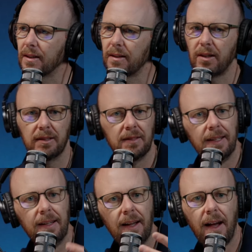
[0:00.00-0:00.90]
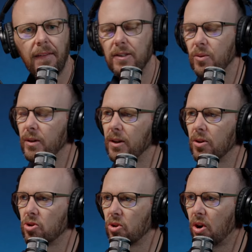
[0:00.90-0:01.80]
You know, like, are they doing a
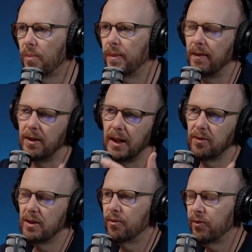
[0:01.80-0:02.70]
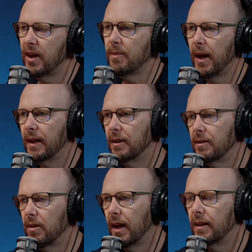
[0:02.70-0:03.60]
good job? Have you given them feedback?
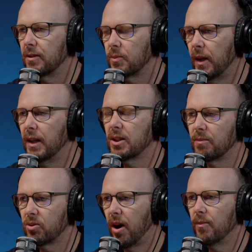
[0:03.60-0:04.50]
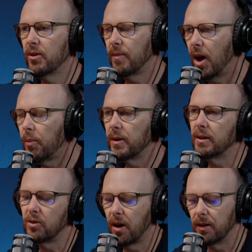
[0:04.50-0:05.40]
And, and spending some time with them, helping
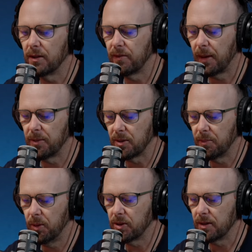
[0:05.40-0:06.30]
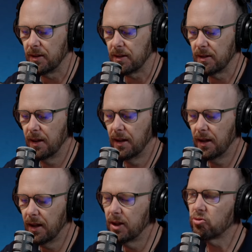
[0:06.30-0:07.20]
them grow and develop as a person is,
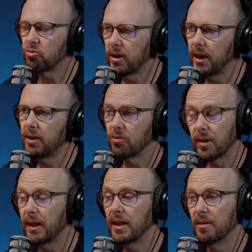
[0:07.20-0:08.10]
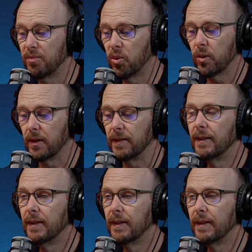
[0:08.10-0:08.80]
is really, really important.